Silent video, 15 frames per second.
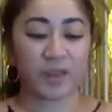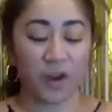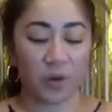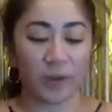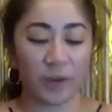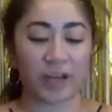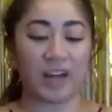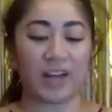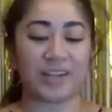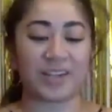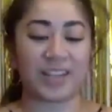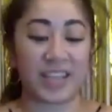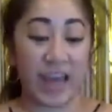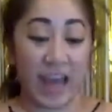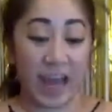Oh my God,
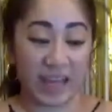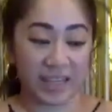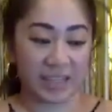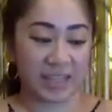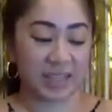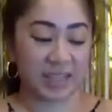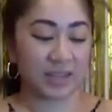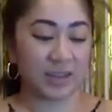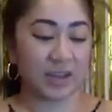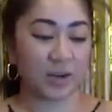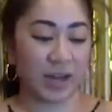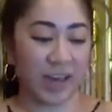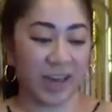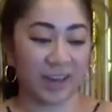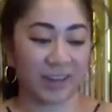yes.
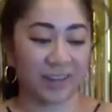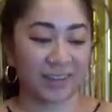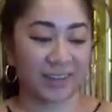Okay.